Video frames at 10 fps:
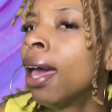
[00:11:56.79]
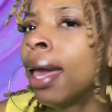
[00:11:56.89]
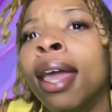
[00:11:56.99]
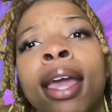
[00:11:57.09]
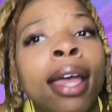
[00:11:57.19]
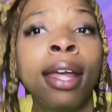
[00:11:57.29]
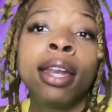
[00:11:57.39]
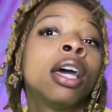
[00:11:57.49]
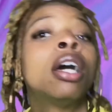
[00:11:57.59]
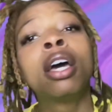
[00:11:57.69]
and
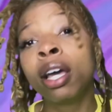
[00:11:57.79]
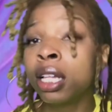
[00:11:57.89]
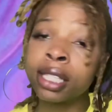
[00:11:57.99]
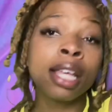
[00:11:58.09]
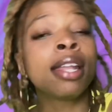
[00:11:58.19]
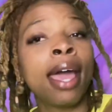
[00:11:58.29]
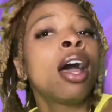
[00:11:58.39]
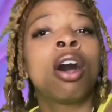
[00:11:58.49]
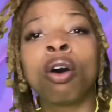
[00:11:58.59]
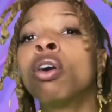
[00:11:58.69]
to
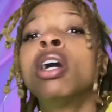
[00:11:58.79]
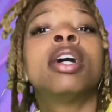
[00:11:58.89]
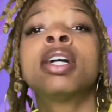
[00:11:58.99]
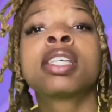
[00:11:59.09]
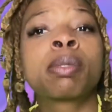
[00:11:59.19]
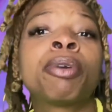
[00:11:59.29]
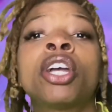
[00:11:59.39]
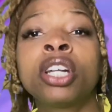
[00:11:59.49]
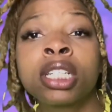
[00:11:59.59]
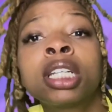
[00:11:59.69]
now,
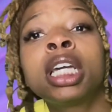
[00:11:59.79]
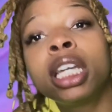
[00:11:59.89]
spiritually